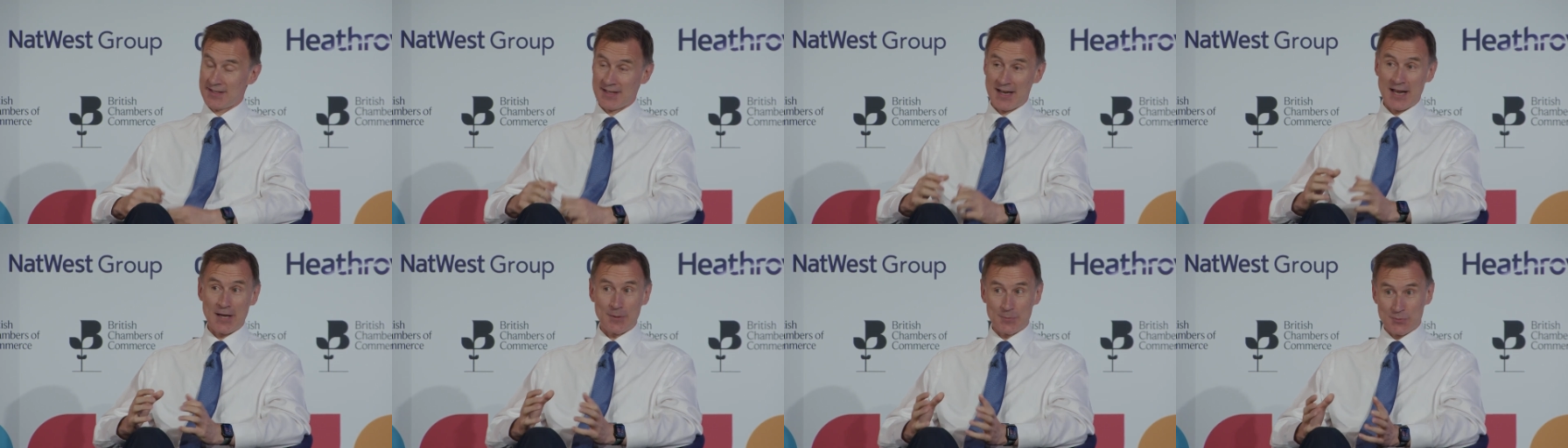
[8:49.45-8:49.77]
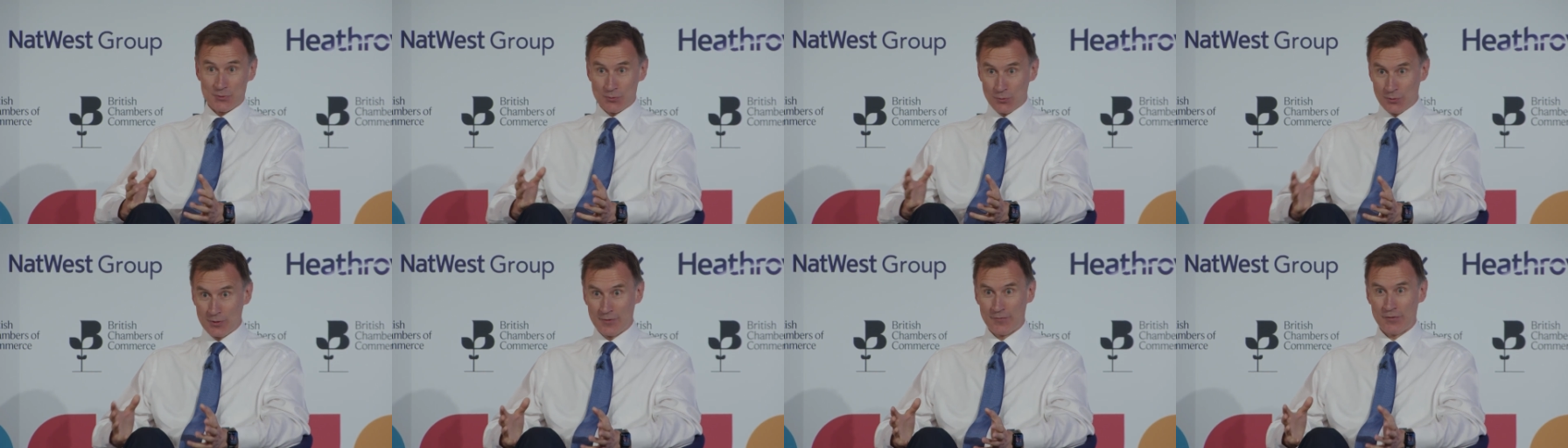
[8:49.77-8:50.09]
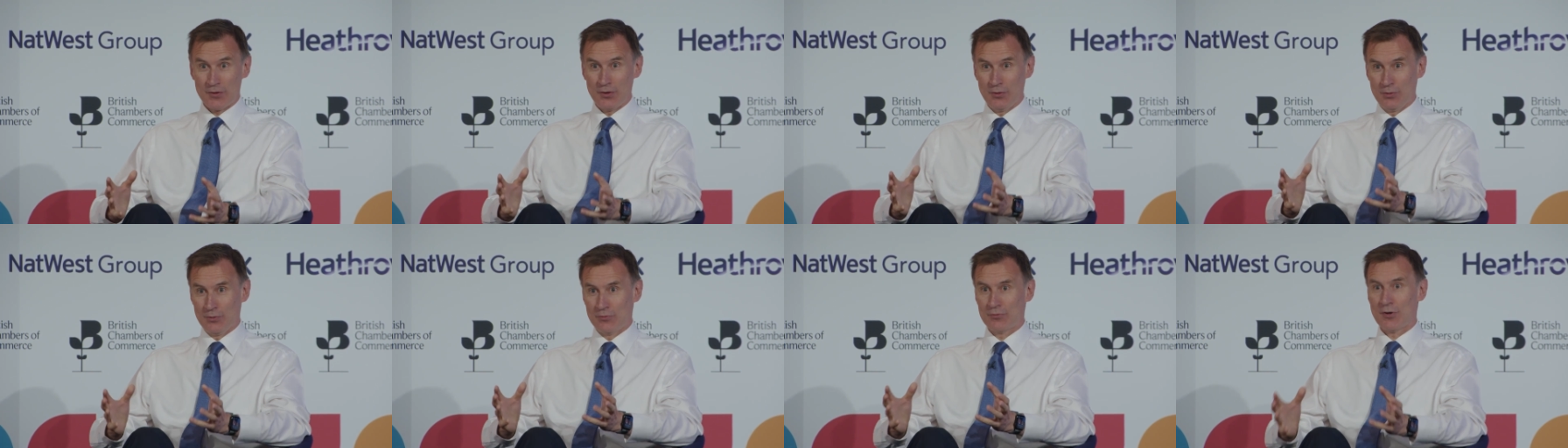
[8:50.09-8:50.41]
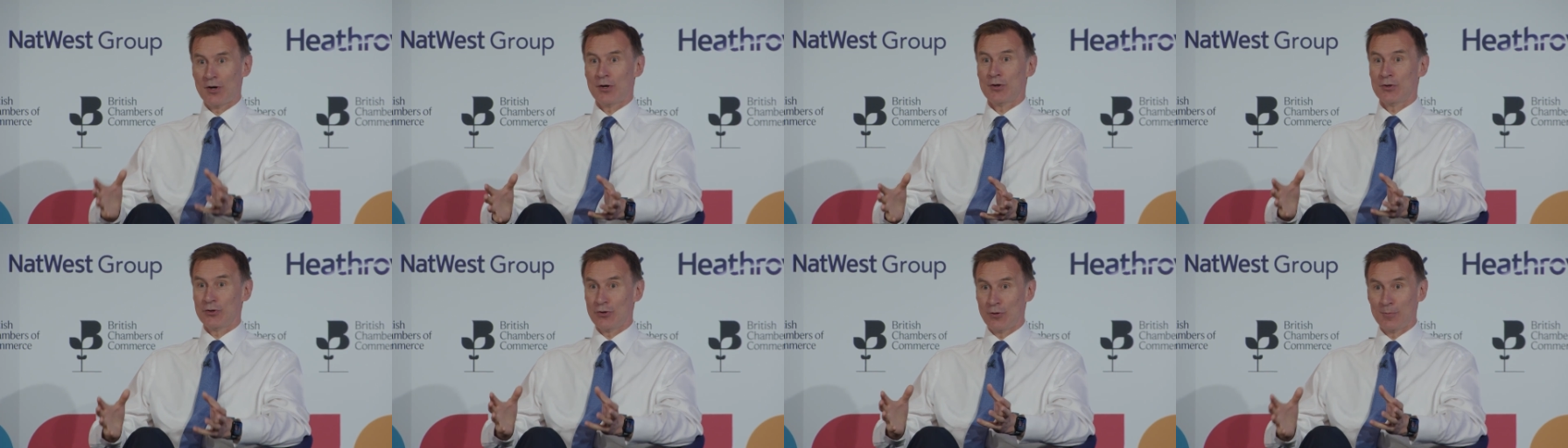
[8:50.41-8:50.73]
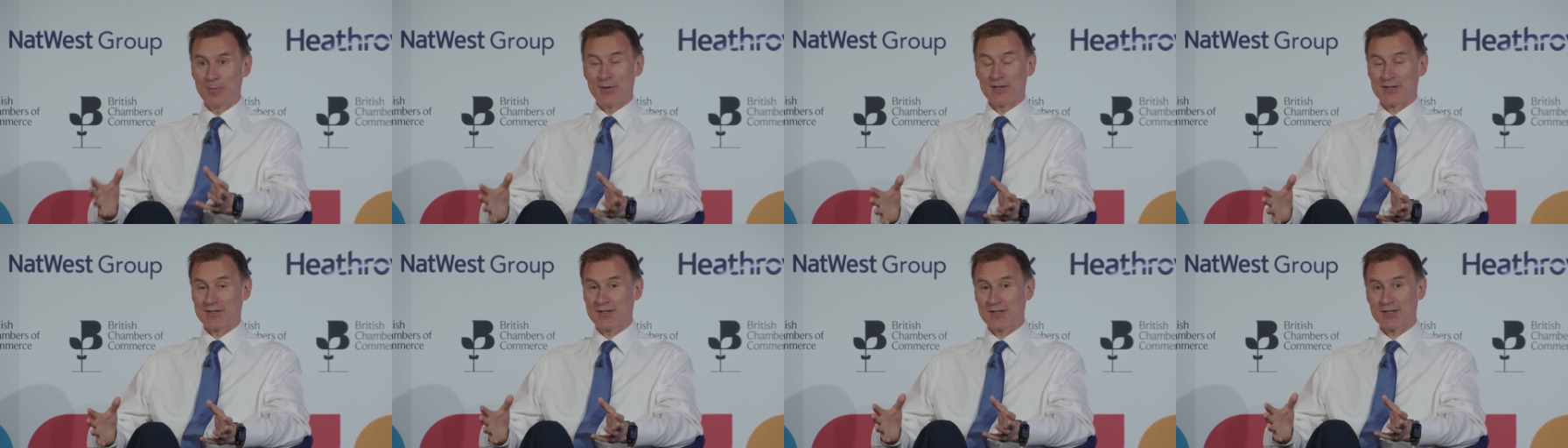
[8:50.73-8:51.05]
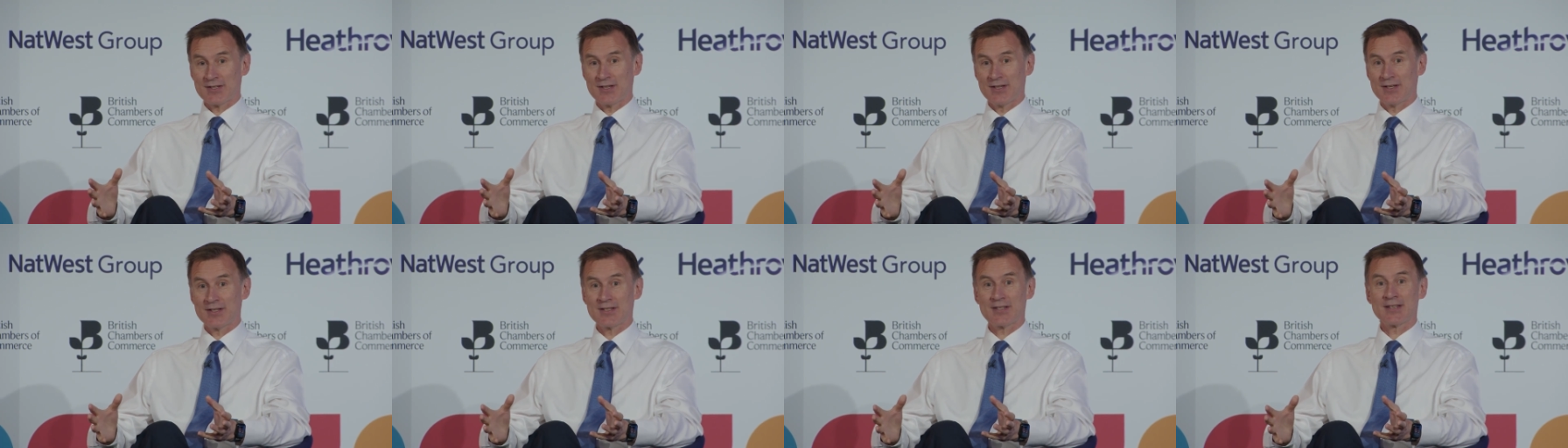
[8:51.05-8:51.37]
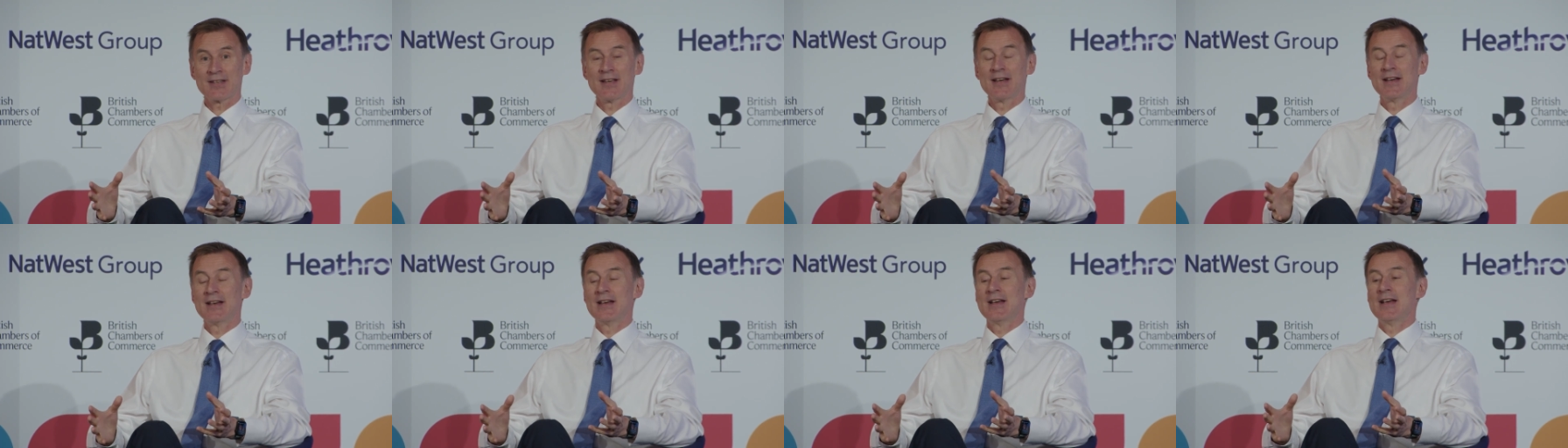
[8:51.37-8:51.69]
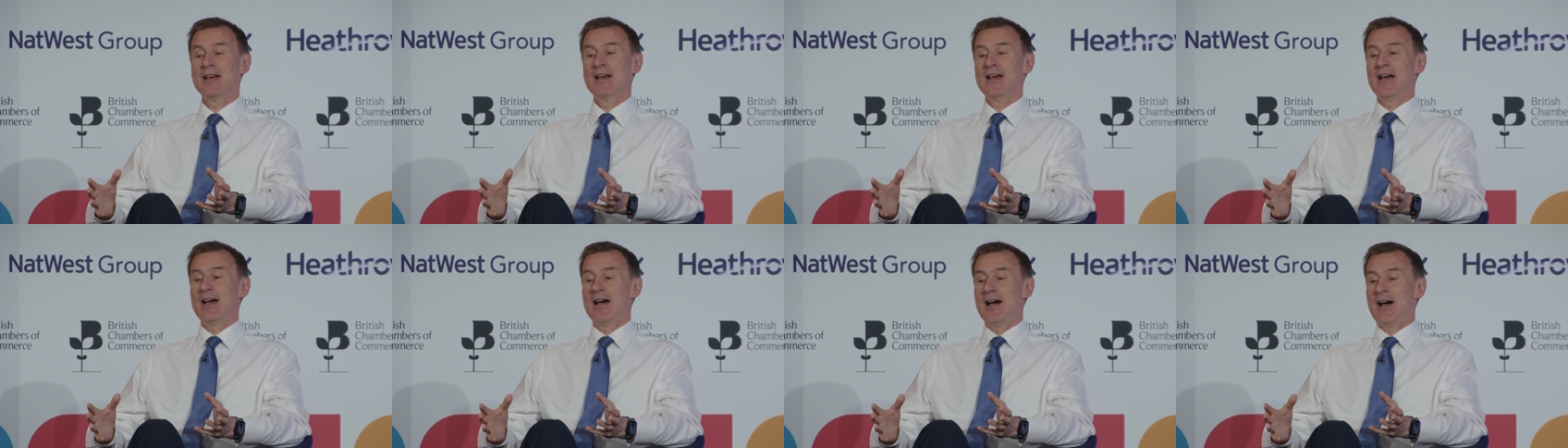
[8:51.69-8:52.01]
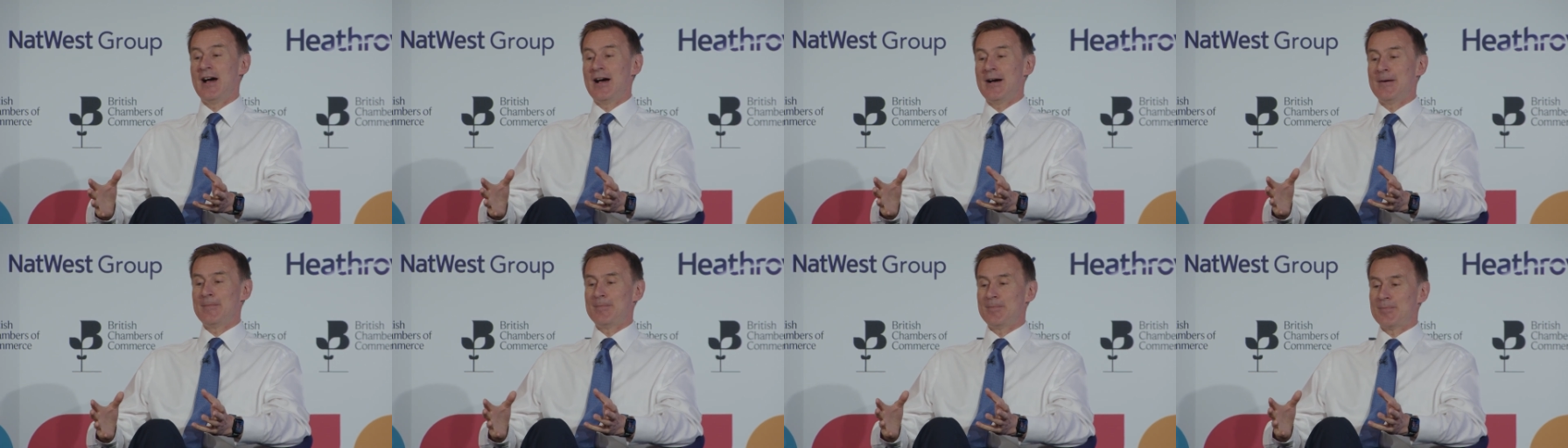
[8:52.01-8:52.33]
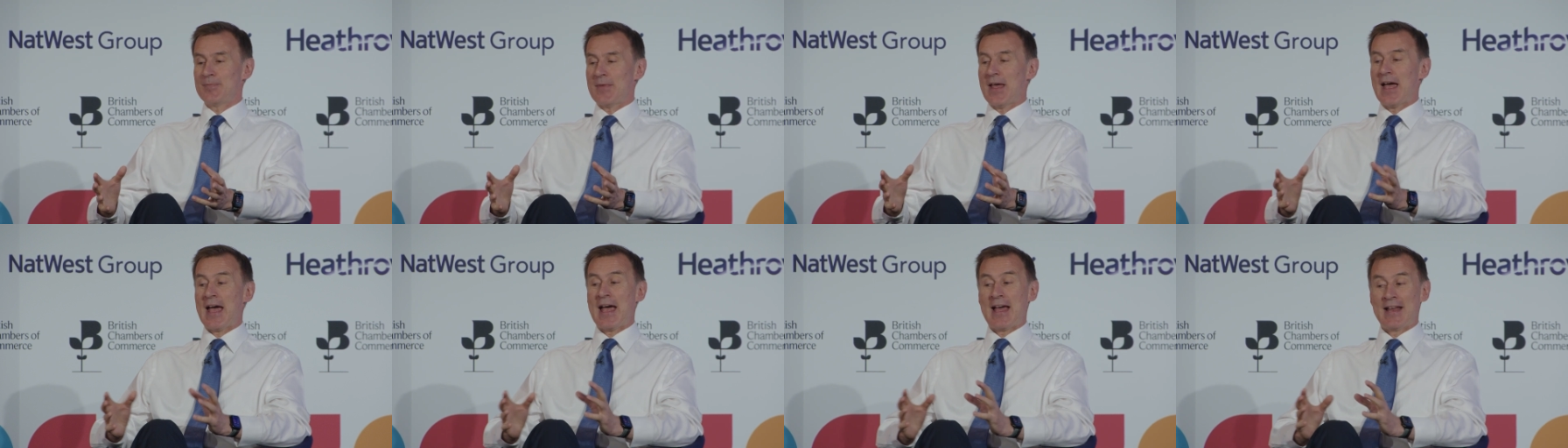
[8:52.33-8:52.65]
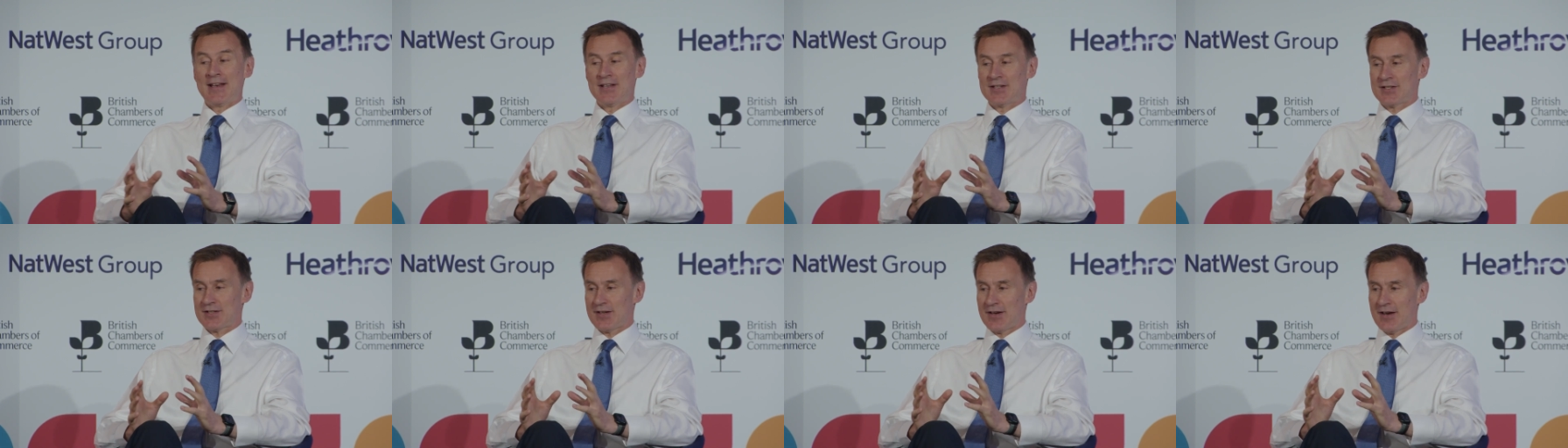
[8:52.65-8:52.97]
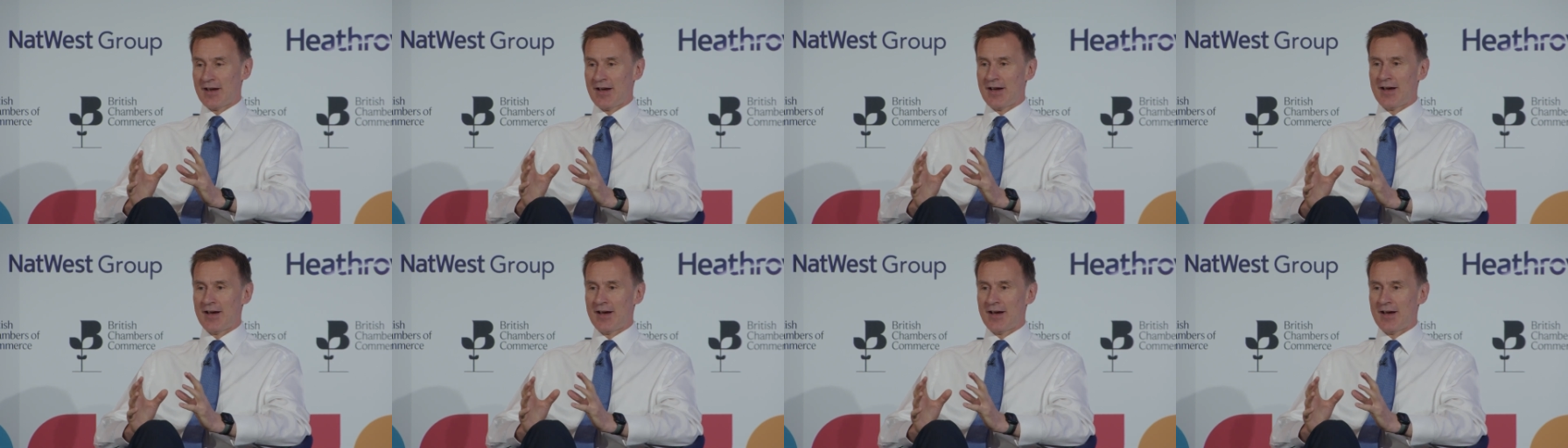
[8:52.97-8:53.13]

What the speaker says: It helps all of you grow your businesses and